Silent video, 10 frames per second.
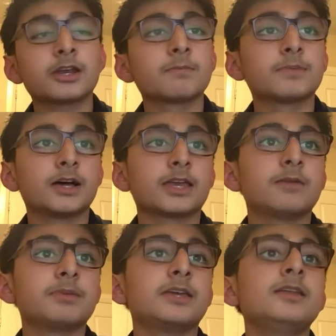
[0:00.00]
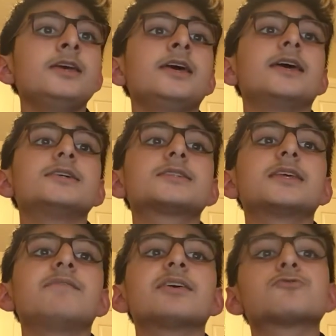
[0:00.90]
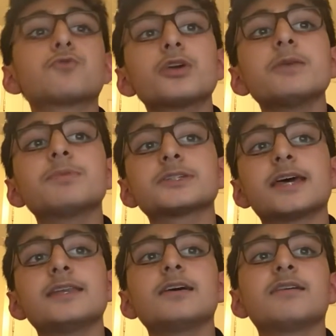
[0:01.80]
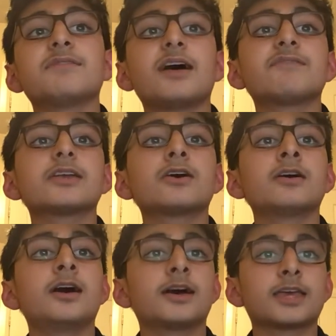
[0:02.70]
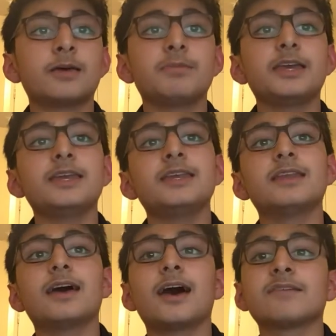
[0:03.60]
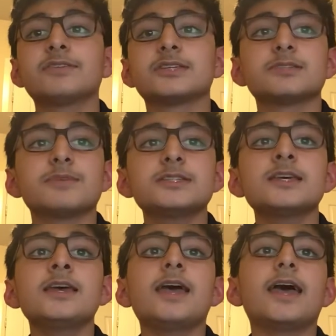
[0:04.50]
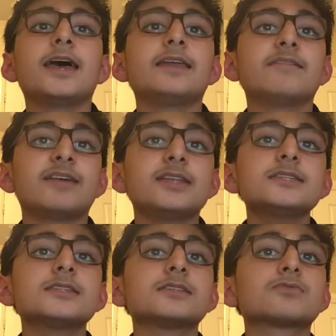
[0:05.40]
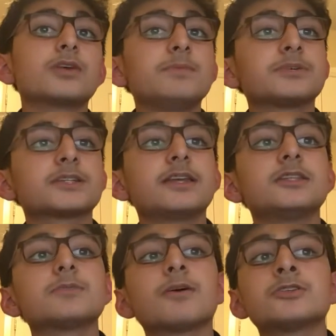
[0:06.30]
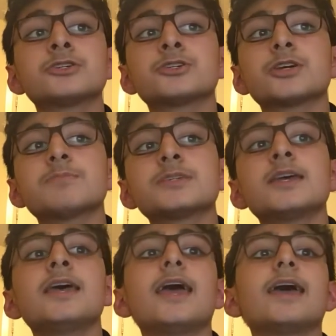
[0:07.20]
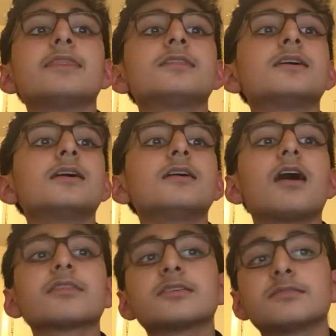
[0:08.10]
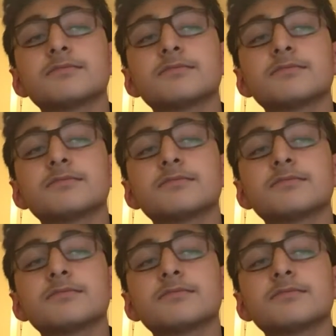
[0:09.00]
campaign is to invest 40% of every campaign in advertisements and events, 20% in sponsorships, and the other